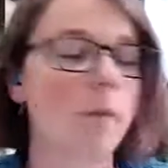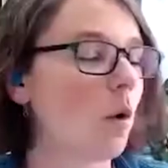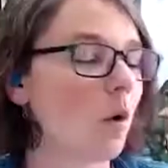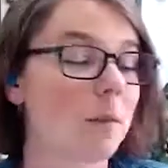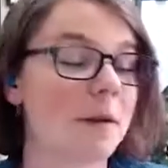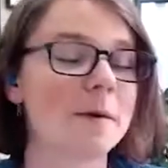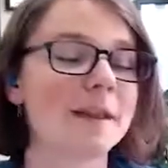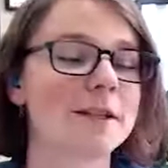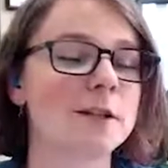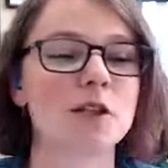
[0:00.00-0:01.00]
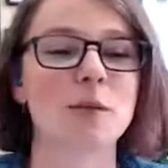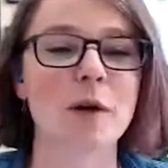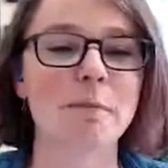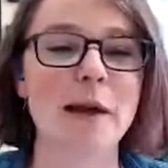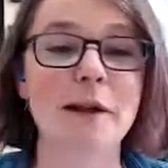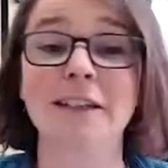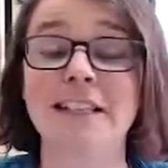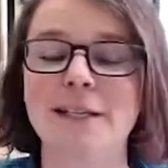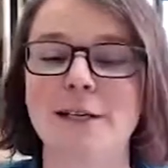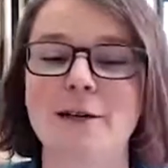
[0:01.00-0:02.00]
Or maybe that's just a problem I run
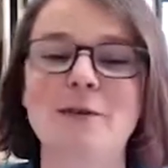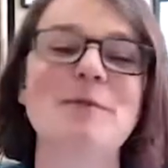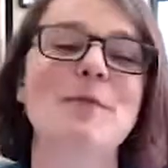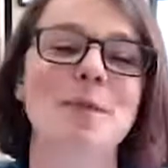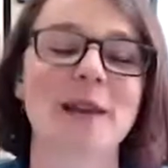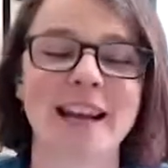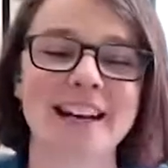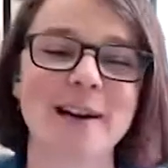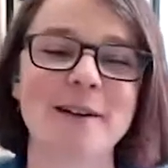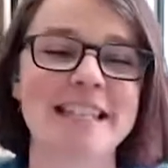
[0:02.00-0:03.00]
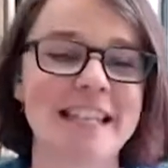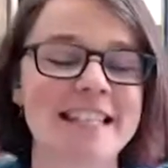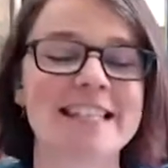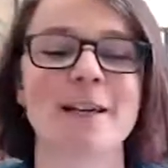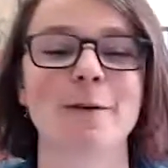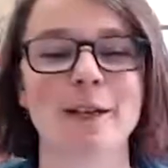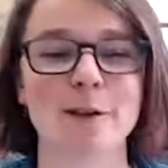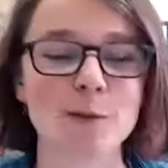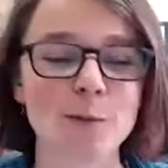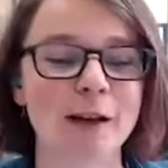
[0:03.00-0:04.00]
into. But I know it's easier when you
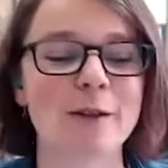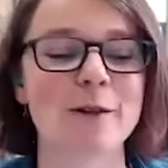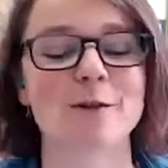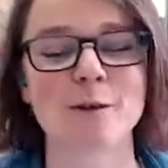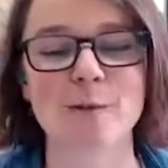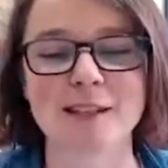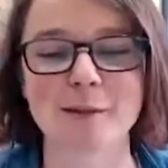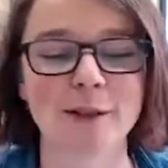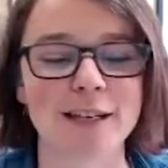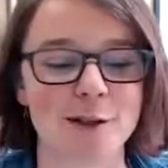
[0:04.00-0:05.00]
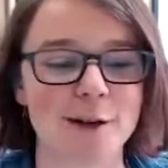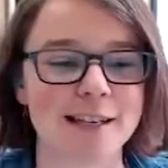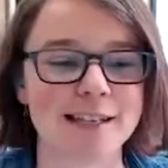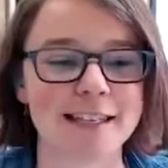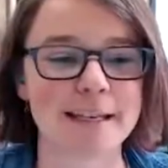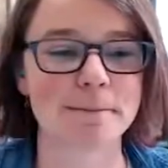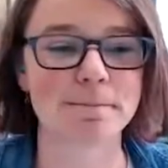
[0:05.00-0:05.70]
spread out those responsibilities across the team.